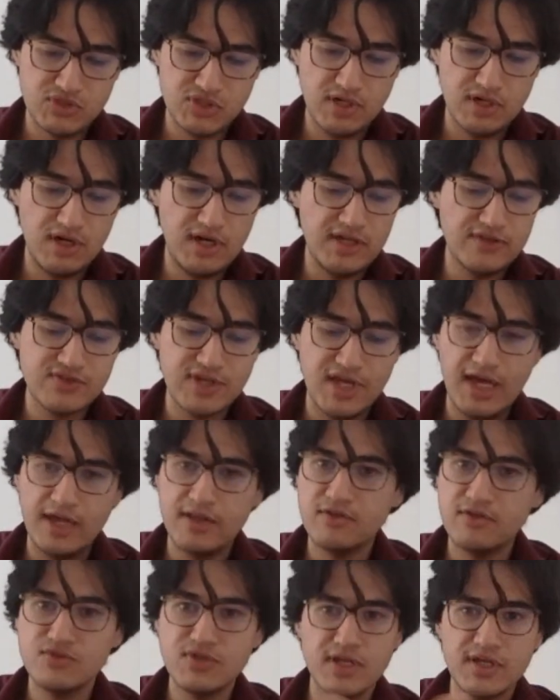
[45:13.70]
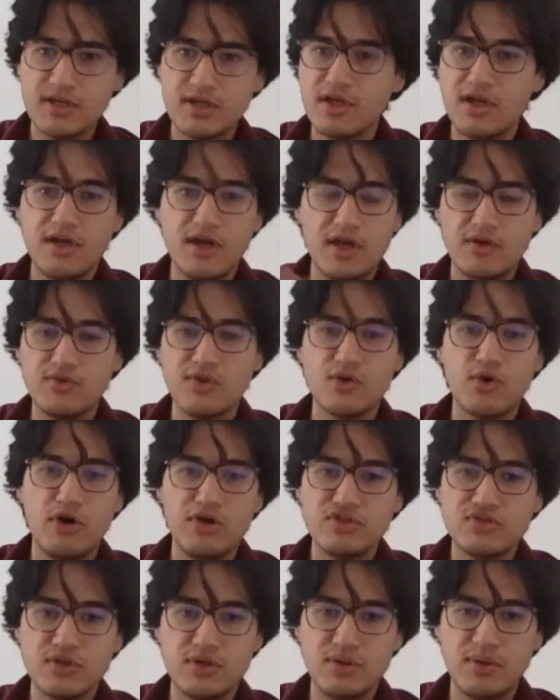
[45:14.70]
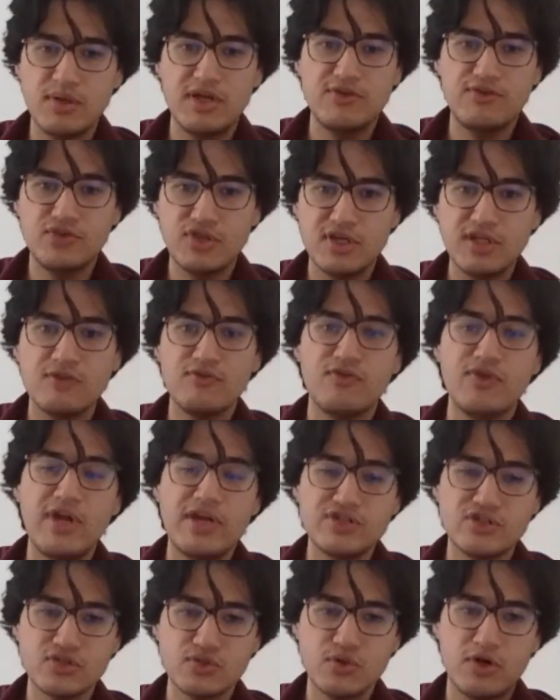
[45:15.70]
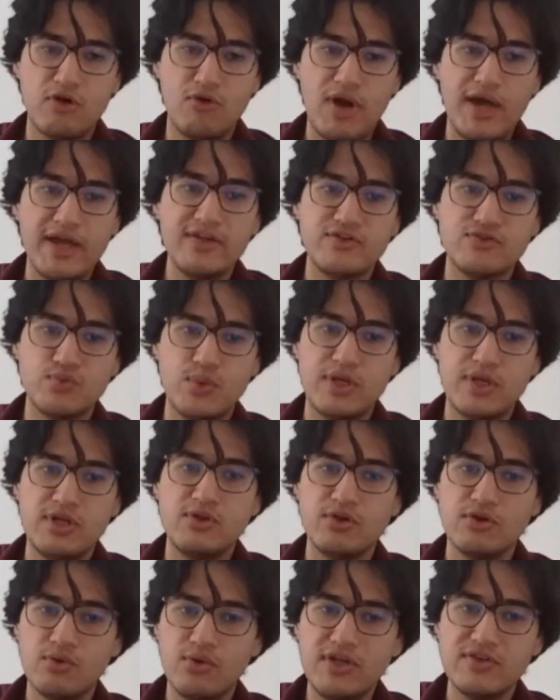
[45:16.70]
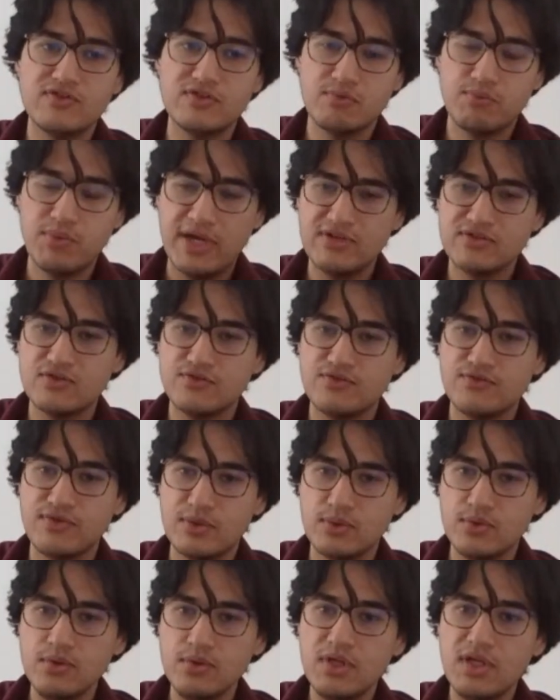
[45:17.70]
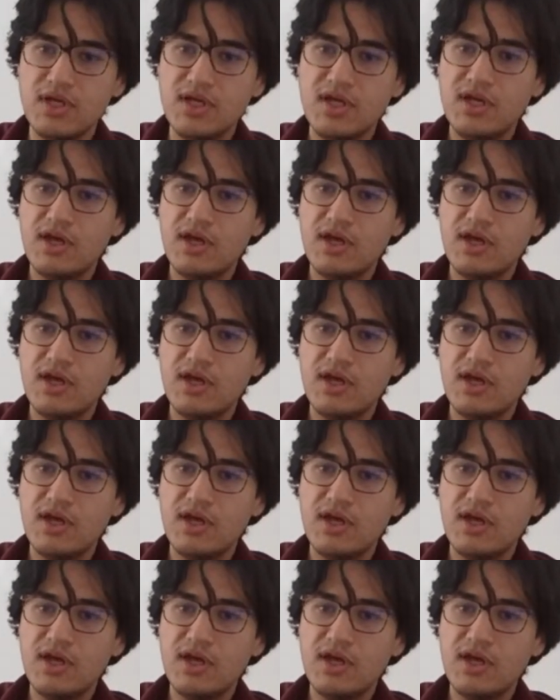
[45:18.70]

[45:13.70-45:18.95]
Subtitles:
journalists, and it was like the concept, if you think inflation is going to rise when you increase the price of fuel,